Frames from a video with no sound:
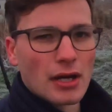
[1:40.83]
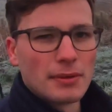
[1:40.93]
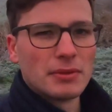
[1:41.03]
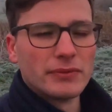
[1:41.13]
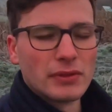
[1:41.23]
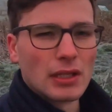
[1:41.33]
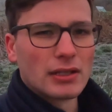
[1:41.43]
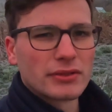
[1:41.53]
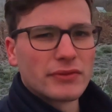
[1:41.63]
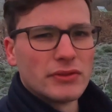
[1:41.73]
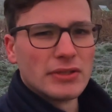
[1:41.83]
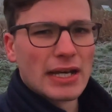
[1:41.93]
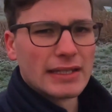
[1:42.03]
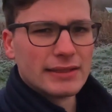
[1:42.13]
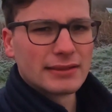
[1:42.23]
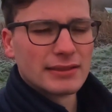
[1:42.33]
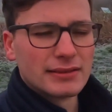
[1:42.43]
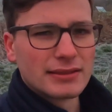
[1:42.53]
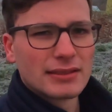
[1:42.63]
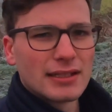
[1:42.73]
up over the last few days
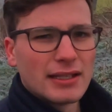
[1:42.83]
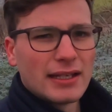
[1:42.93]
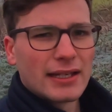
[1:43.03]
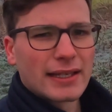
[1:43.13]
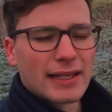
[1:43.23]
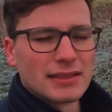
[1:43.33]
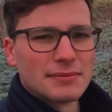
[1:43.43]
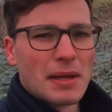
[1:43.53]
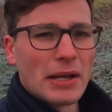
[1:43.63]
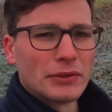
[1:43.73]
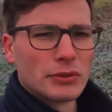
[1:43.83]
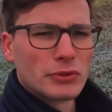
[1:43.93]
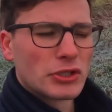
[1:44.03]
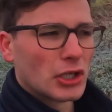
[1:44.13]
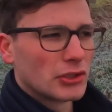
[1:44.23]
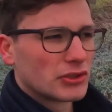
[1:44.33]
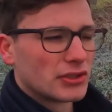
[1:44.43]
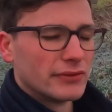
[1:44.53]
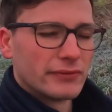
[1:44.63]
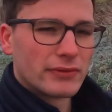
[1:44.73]
and getting some aerial
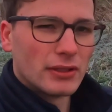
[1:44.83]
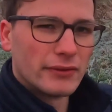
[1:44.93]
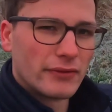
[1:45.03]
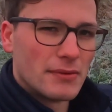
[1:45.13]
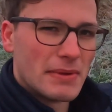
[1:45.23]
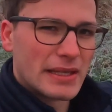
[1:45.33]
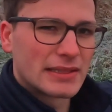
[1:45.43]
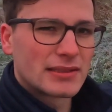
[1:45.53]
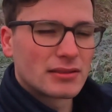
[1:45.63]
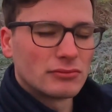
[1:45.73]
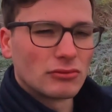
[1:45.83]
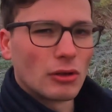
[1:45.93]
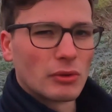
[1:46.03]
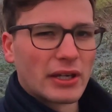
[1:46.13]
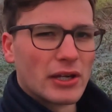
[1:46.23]
shots of the mist rolling